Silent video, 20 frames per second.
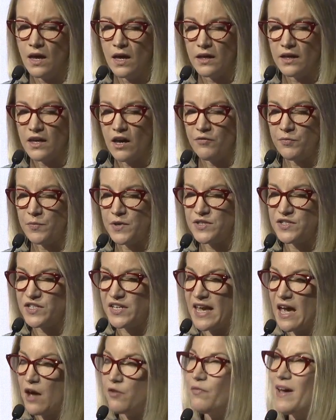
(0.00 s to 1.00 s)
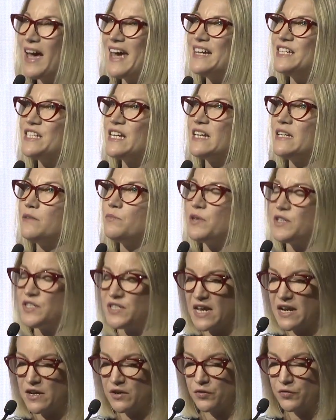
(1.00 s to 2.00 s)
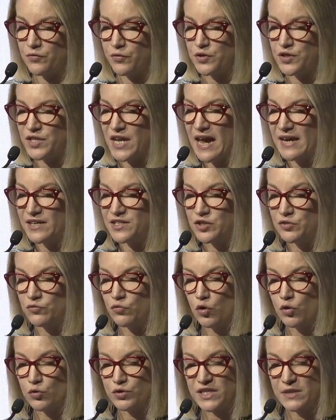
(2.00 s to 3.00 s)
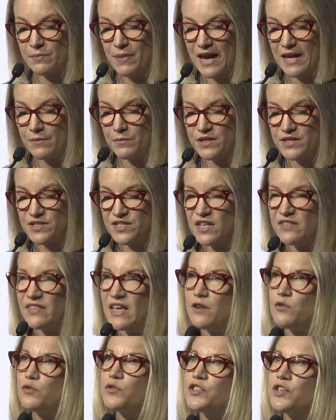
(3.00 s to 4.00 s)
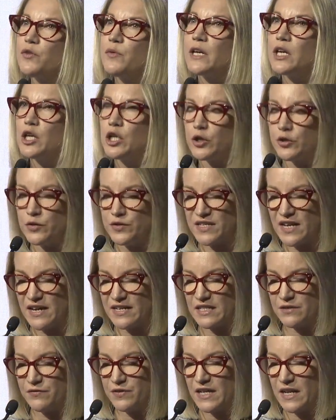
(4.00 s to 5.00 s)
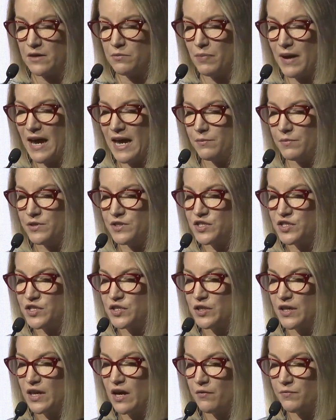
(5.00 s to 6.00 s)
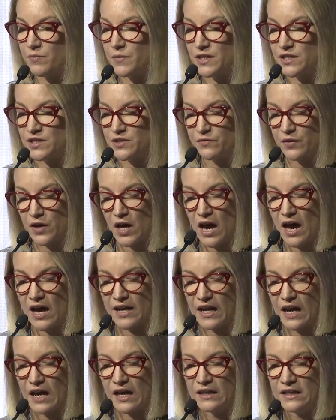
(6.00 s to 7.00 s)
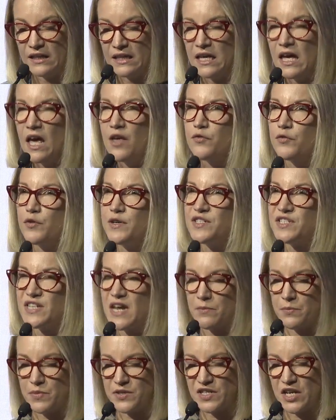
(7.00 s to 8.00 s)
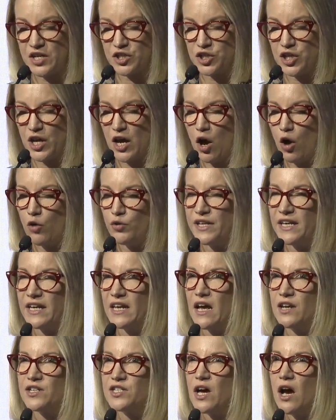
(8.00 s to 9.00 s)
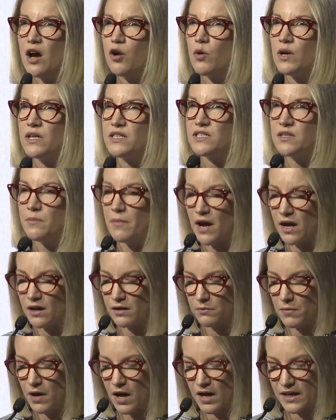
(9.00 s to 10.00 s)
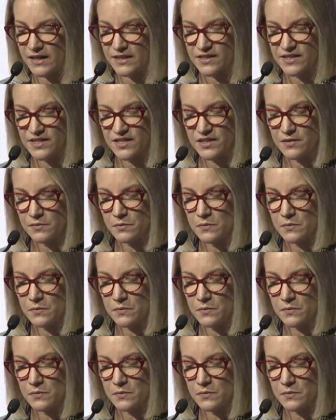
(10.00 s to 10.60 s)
Governments account for 18% through tax and royalty payments, and that also includes our dividend payments to the government of Ghana through its 10% shareholding in our Tarkwin Damang mines.